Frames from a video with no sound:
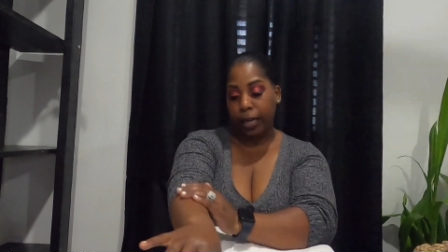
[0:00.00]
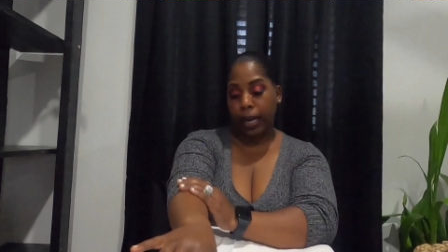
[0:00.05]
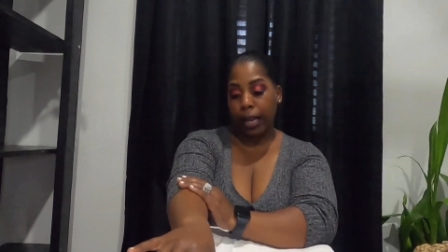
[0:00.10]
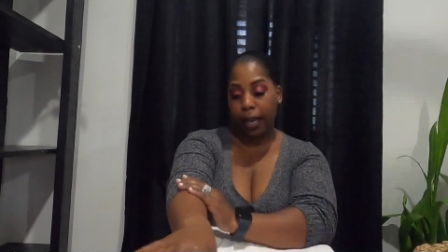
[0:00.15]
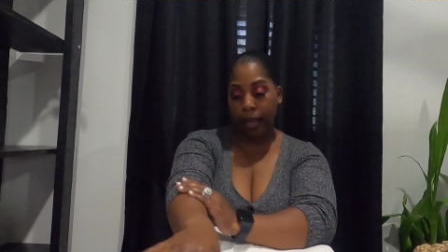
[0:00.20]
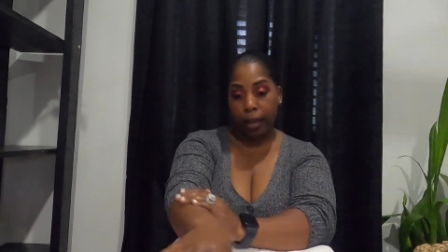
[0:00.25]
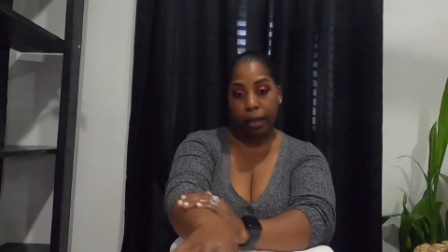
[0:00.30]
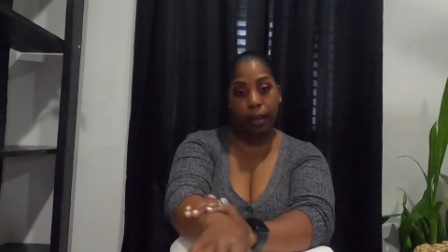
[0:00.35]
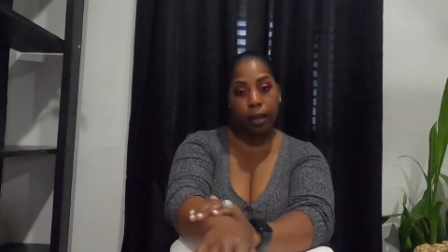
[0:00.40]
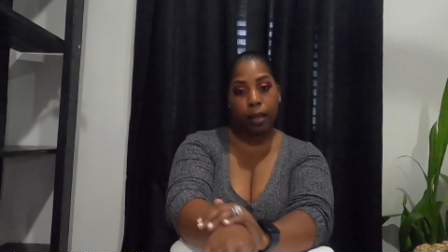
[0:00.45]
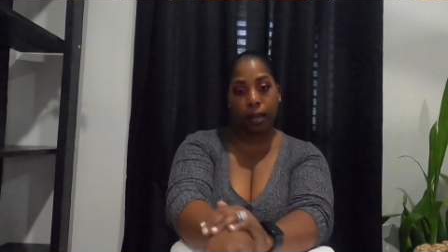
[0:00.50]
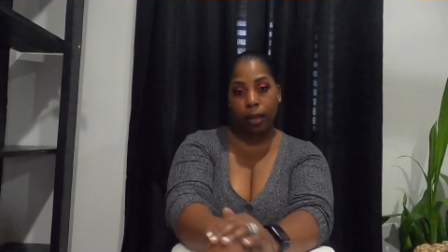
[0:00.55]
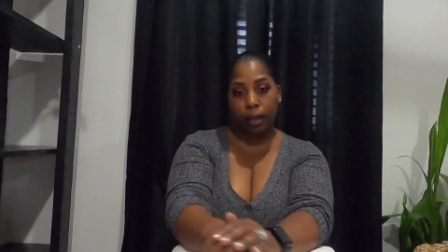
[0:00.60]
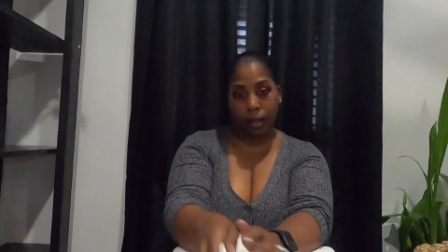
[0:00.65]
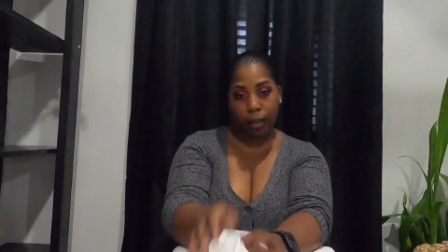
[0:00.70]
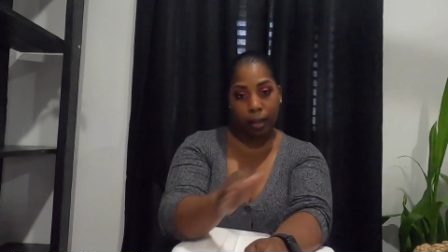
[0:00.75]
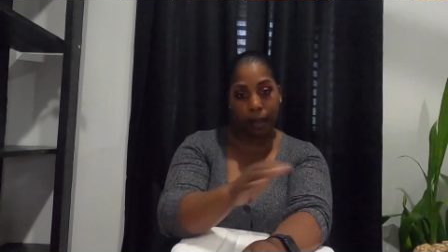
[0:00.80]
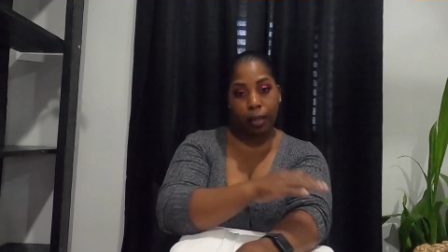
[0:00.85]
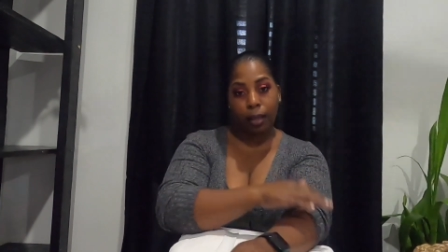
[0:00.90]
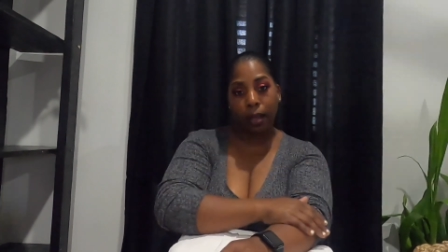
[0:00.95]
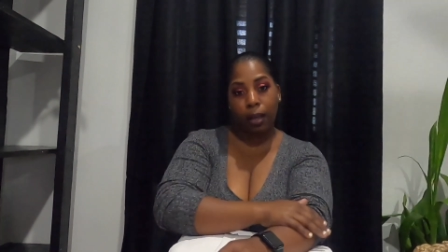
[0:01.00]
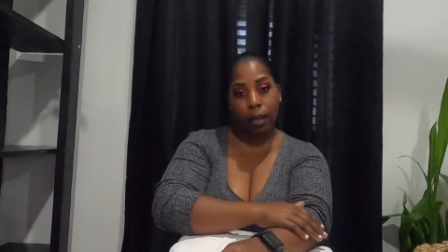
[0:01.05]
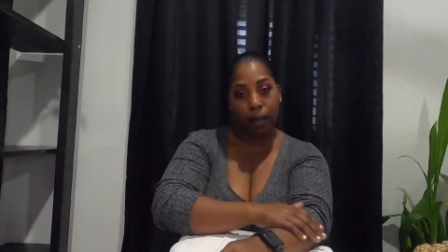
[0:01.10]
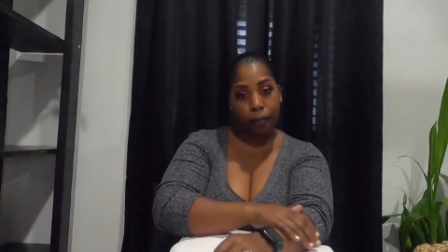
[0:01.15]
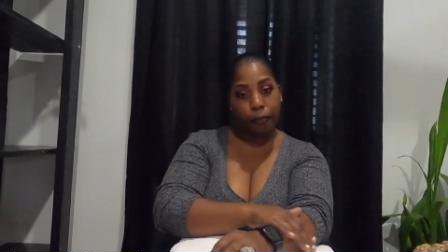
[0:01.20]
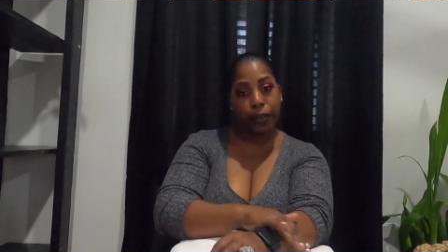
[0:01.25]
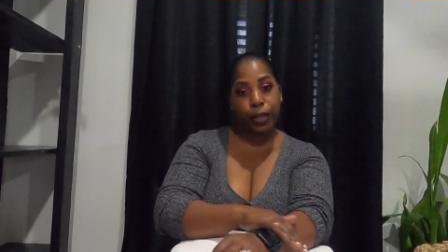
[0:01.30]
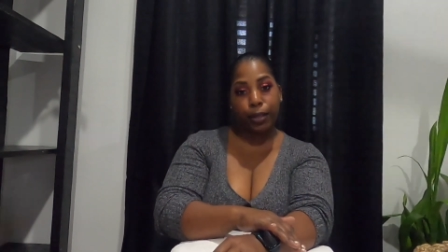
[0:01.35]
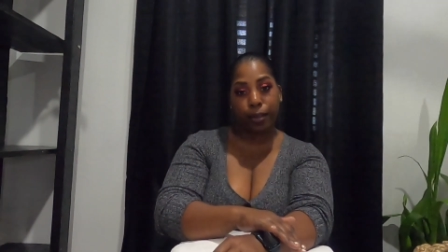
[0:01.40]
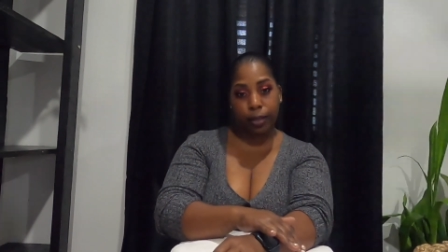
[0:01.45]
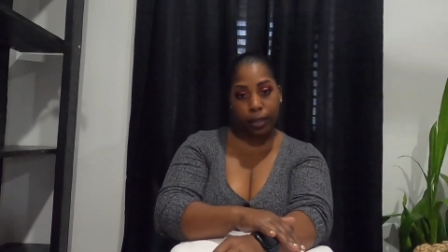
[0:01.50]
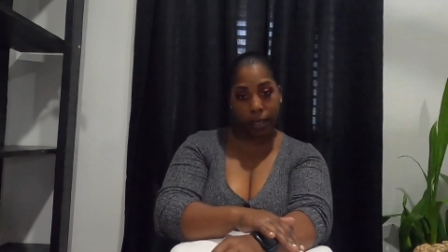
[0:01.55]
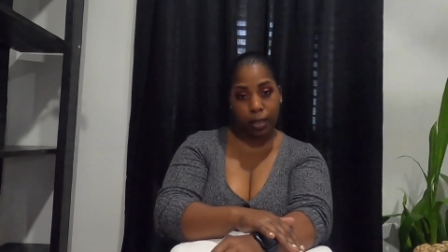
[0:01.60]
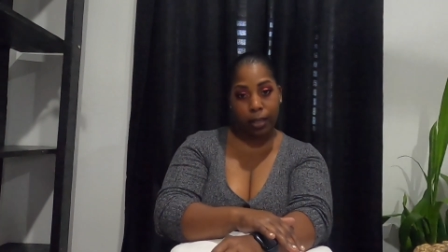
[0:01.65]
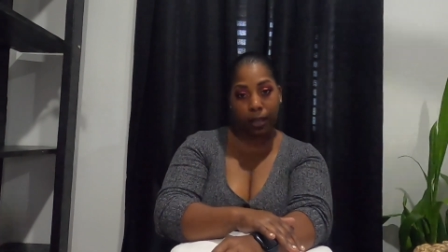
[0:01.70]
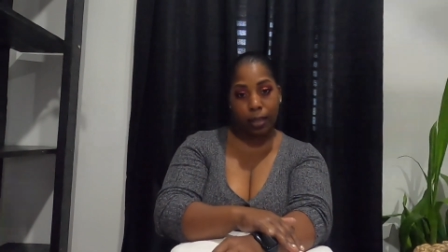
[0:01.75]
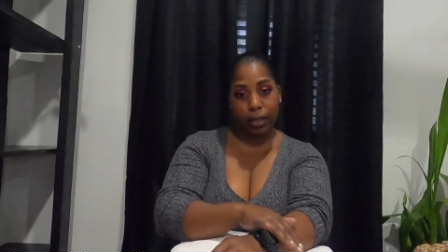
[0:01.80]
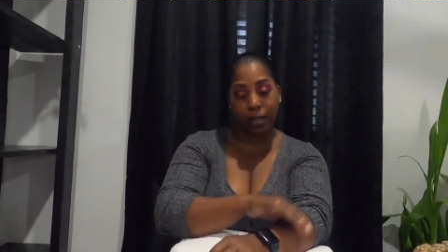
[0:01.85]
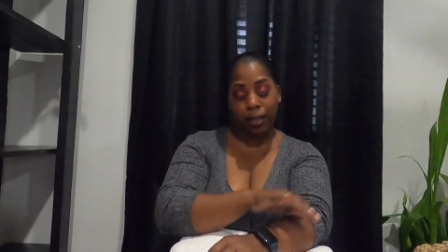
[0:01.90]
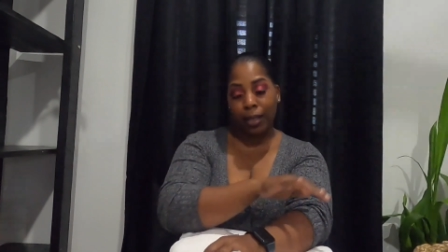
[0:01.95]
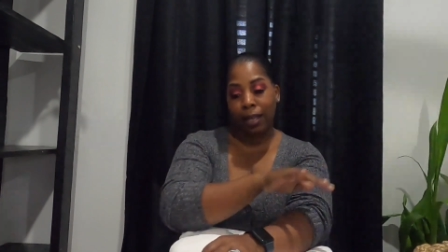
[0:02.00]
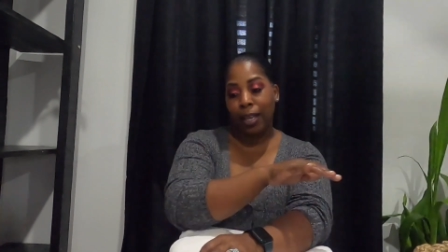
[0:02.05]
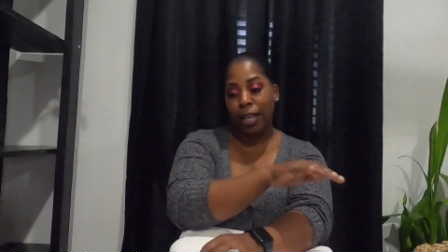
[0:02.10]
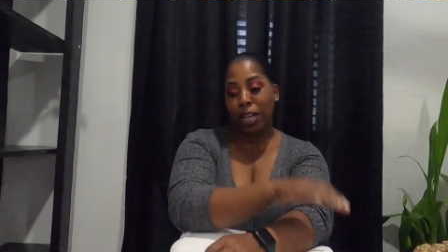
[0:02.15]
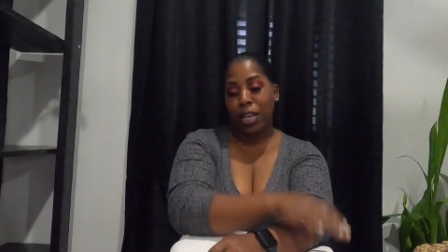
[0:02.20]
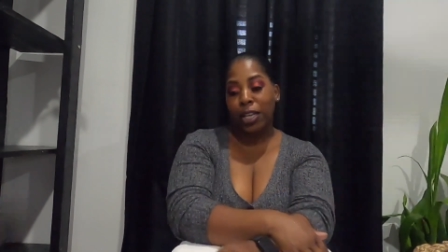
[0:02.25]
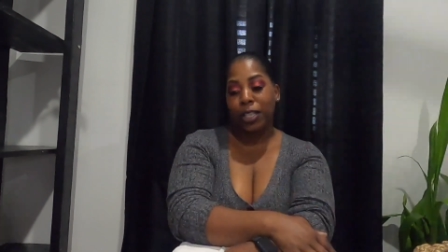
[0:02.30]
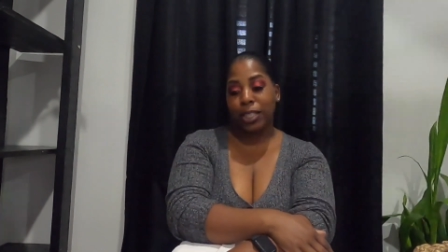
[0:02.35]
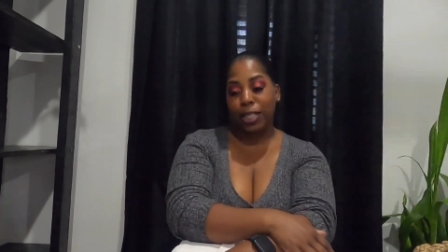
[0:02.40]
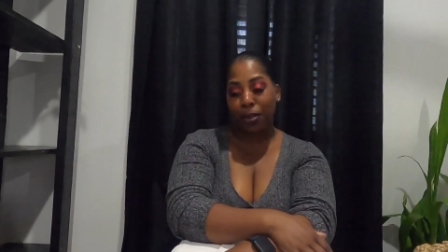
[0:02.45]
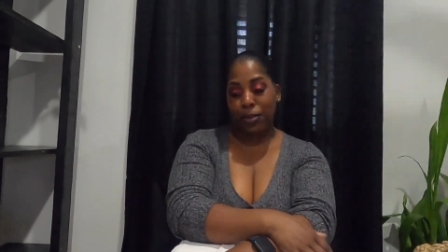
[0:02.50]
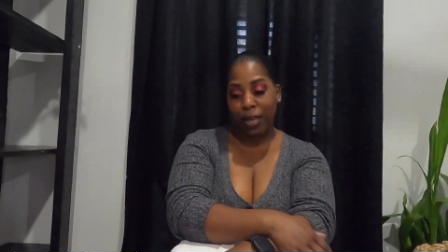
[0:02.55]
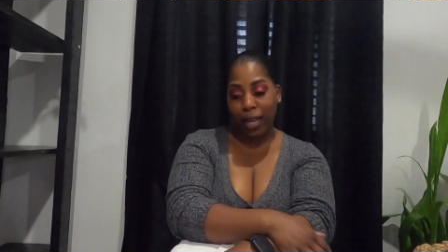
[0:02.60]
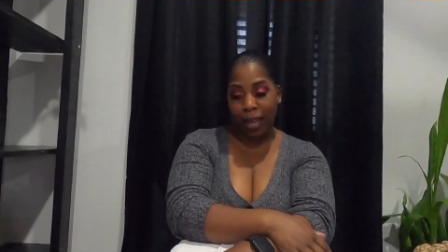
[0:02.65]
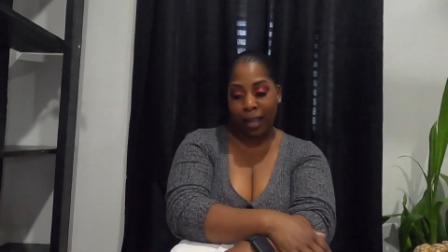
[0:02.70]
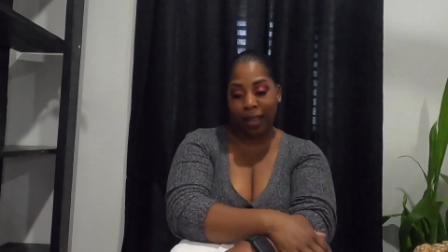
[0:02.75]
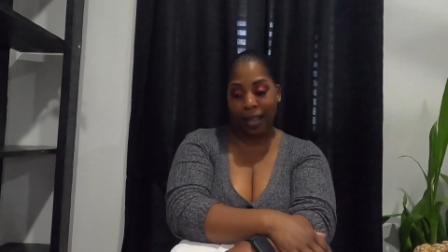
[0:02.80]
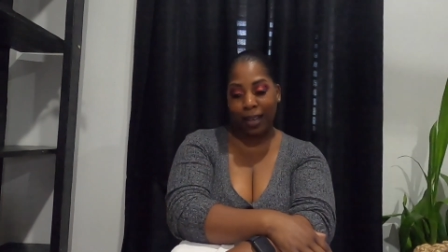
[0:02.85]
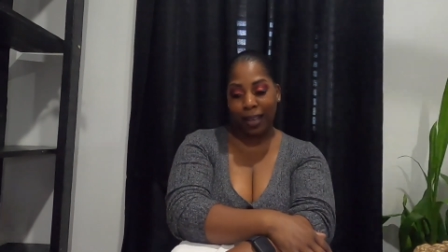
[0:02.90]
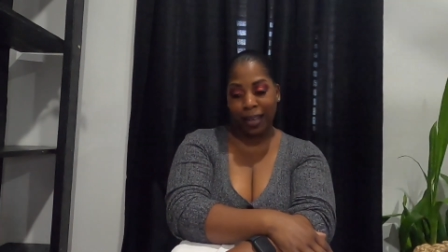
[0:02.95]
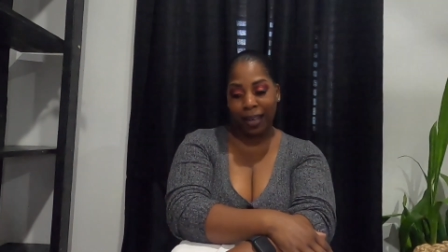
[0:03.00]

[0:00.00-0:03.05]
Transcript: now. Feels good. So yeah.